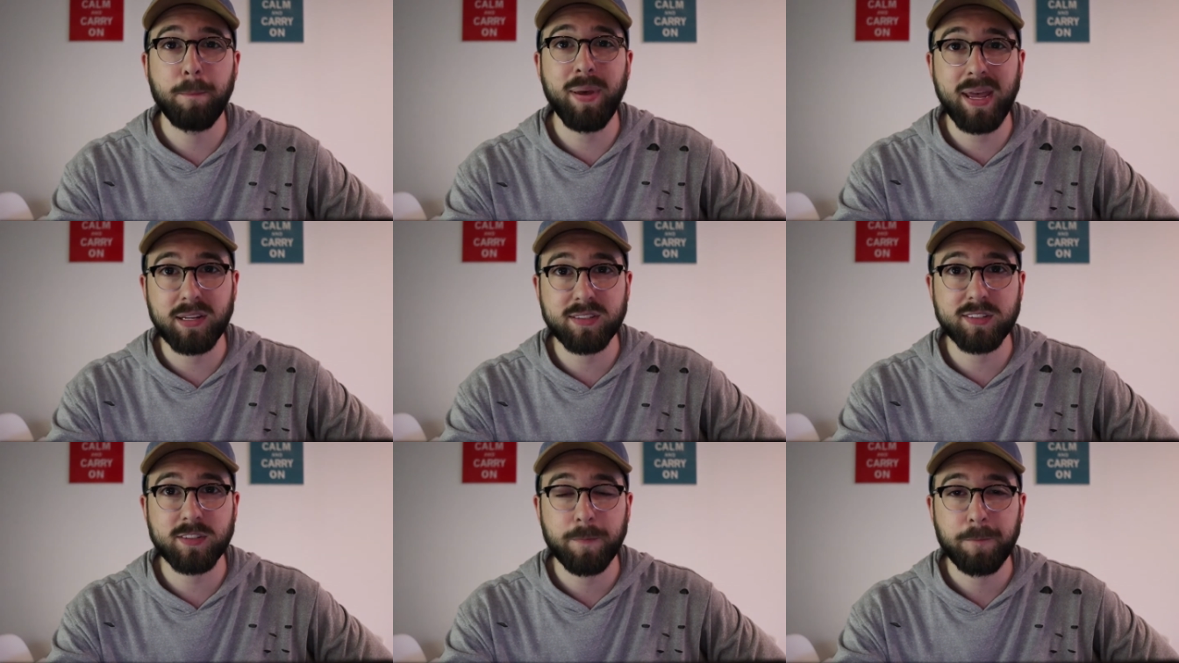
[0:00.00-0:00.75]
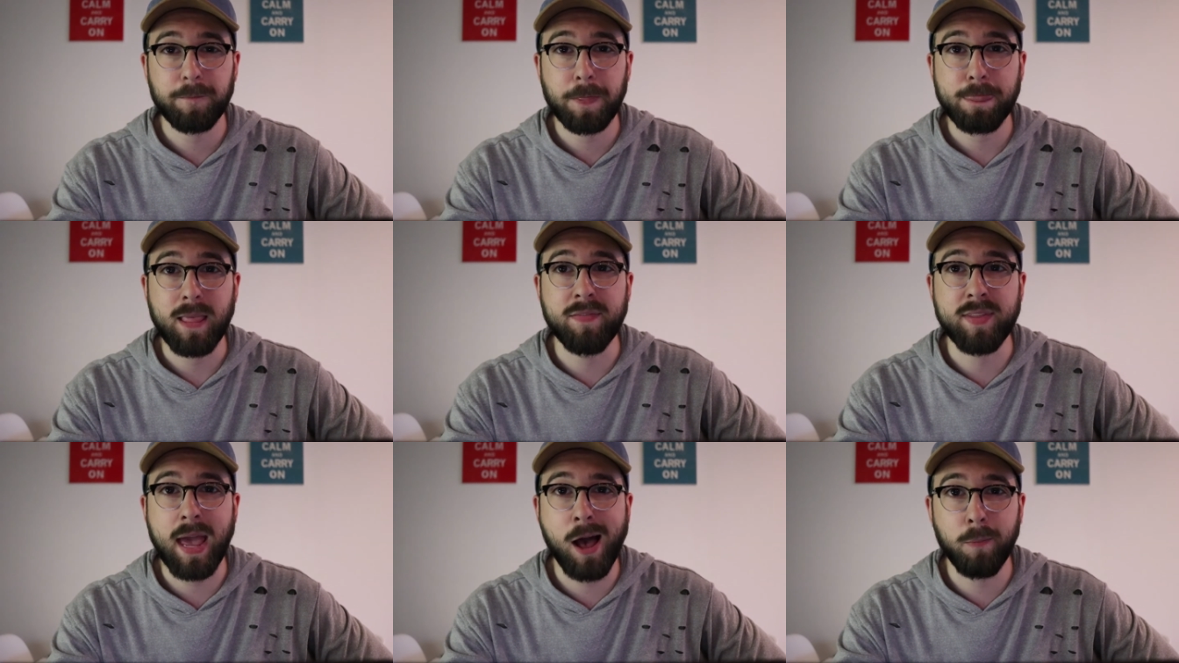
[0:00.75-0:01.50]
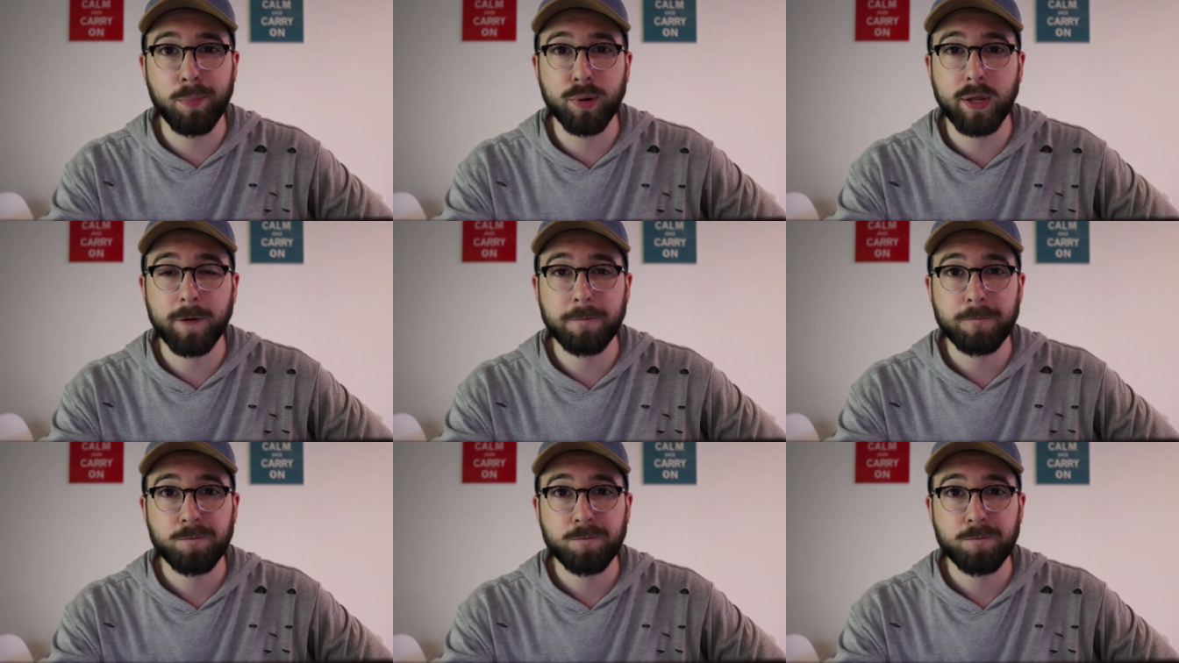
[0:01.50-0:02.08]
bits in the output.